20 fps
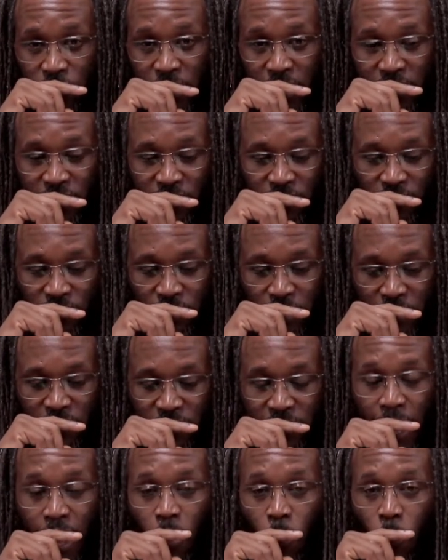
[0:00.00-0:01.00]
That's
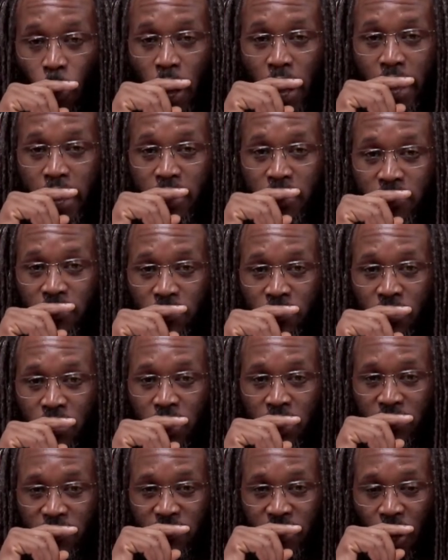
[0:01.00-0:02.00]
not wise.
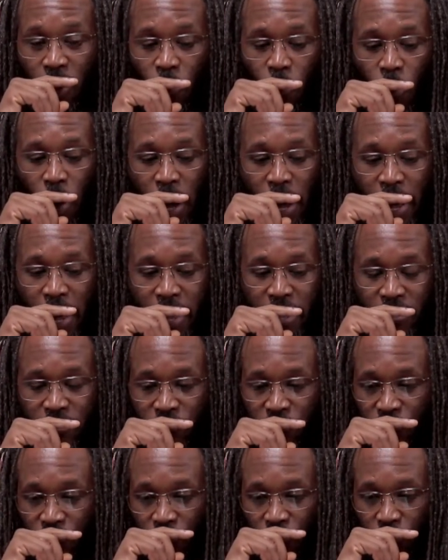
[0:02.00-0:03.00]
It's not
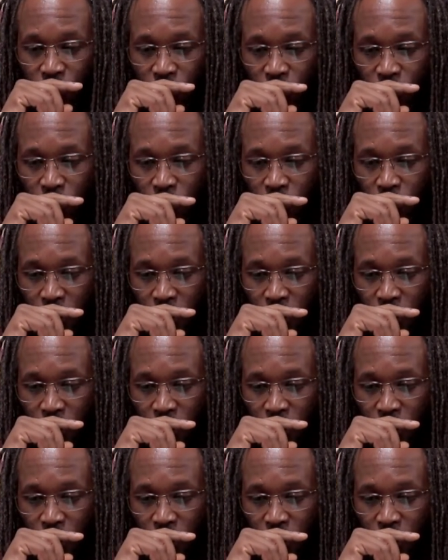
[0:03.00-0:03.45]
wise to